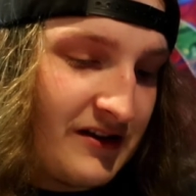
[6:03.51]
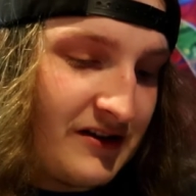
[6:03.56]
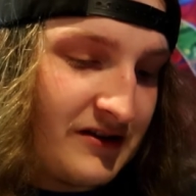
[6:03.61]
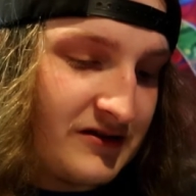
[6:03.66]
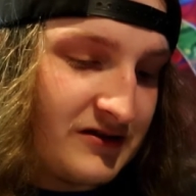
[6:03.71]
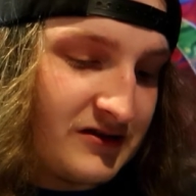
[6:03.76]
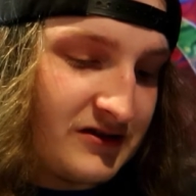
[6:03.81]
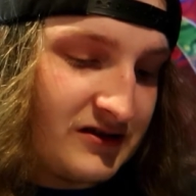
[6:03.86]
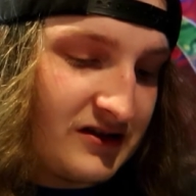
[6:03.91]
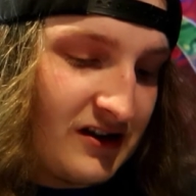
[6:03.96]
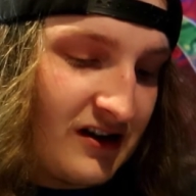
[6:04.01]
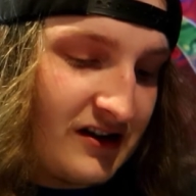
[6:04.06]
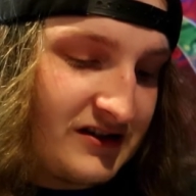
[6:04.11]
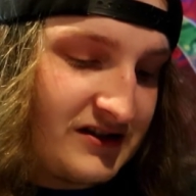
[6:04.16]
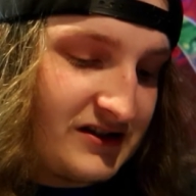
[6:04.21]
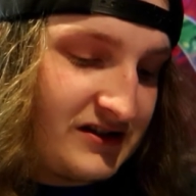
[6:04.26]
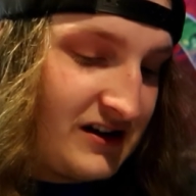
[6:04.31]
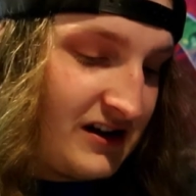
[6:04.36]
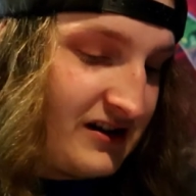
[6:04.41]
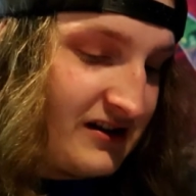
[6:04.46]
These are not
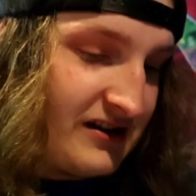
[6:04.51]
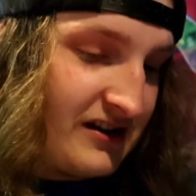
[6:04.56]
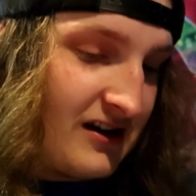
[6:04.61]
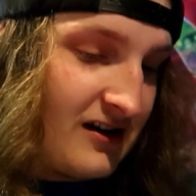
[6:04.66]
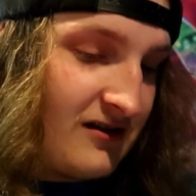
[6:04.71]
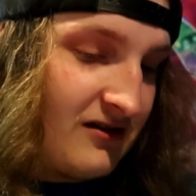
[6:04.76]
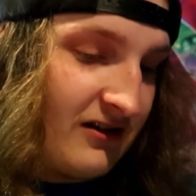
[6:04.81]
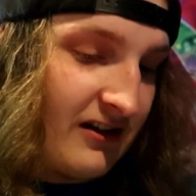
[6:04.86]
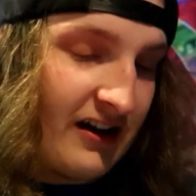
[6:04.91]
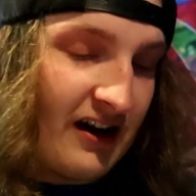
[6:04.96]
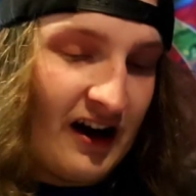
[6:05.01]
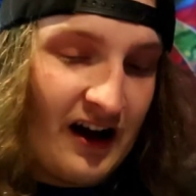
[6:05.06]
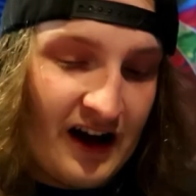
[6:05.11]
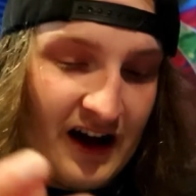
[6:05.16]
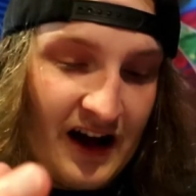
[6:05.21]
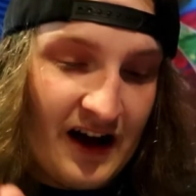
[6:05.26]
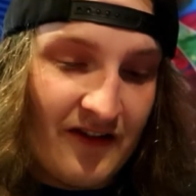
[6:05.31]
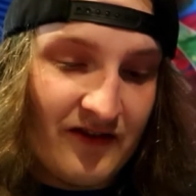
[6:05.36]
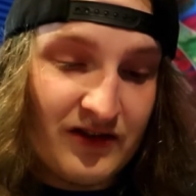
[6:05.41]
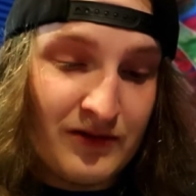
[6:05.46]
standing out. Like, I
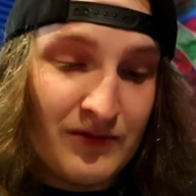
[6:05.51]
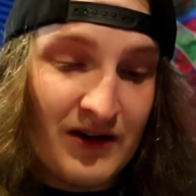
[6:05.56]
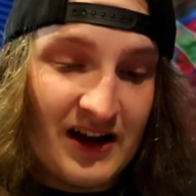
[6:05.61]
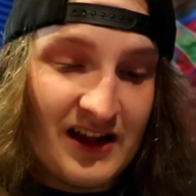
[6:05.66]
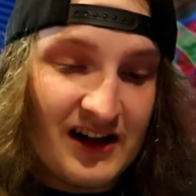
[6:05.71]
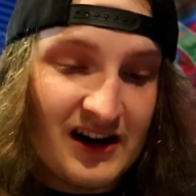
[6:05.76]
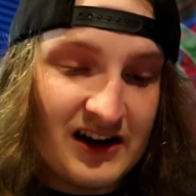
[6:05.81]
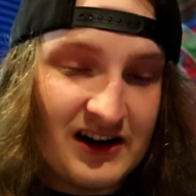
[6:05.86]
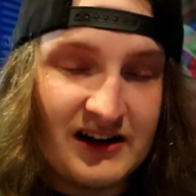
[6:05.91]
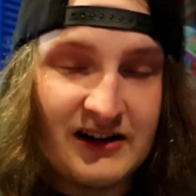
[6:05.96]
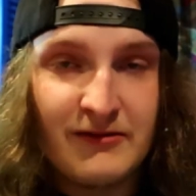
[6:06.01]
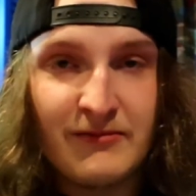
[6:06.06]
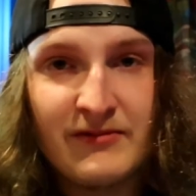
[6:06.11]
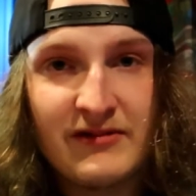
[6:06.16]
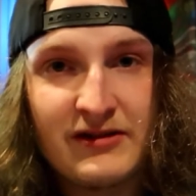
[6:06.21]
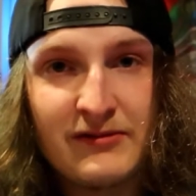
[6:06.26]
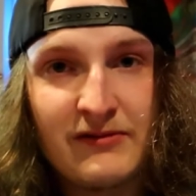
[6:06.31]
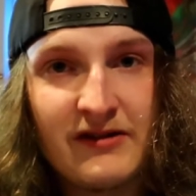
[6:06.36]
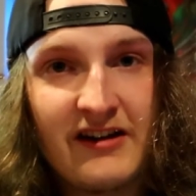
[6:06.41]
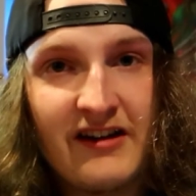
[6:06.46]
have to buy that item
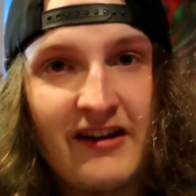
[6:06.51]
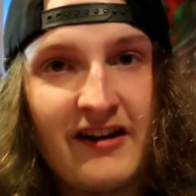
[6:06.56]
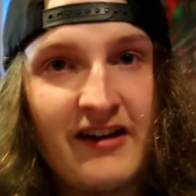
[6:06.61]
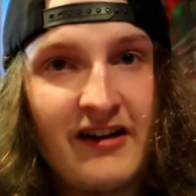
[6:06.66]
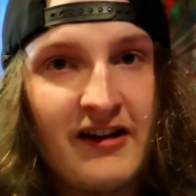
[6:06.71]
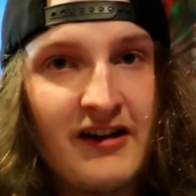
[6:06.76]
this week.